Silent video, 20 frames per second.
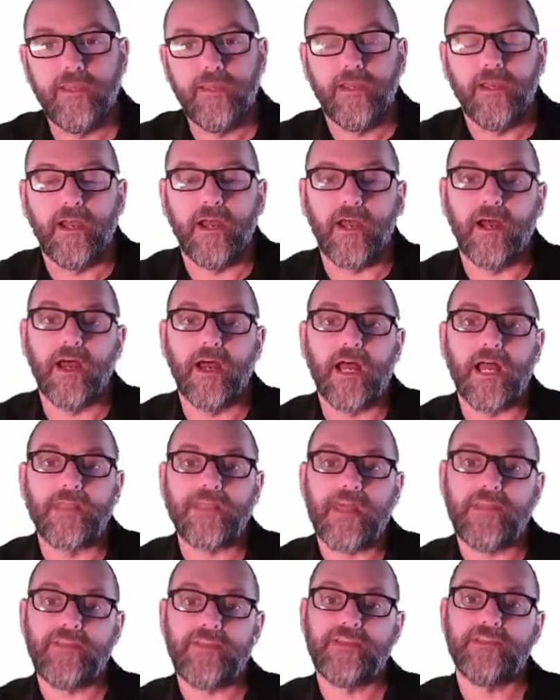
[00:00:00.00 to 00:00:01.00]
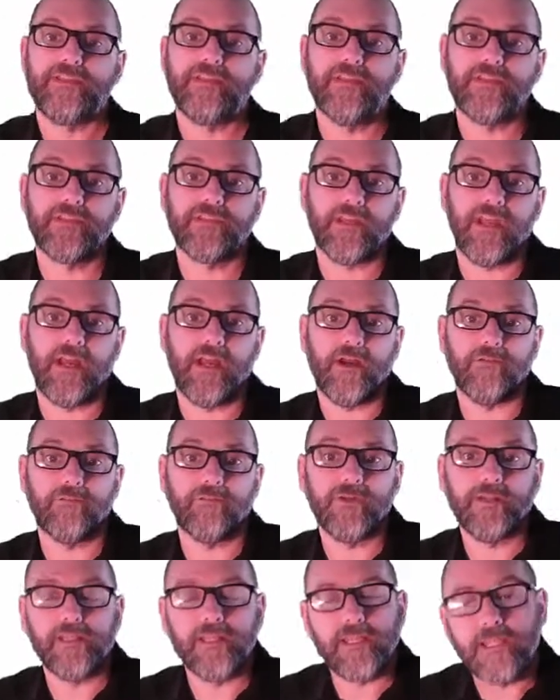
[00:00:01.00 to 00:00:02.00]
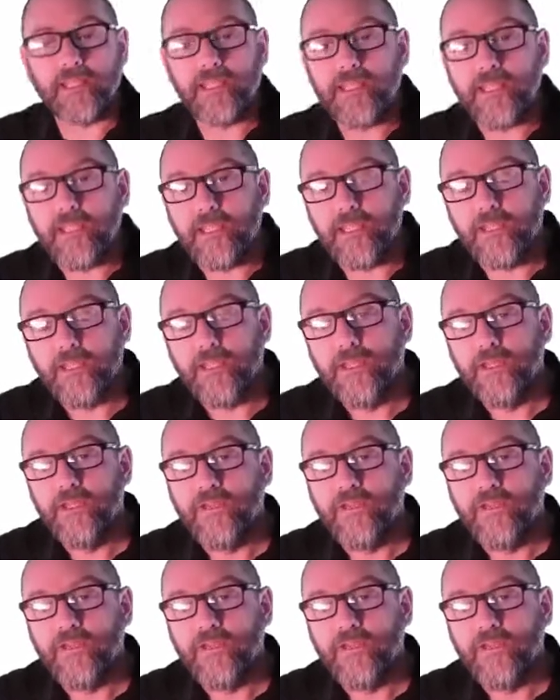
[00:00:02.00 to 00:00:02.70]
Now this is really key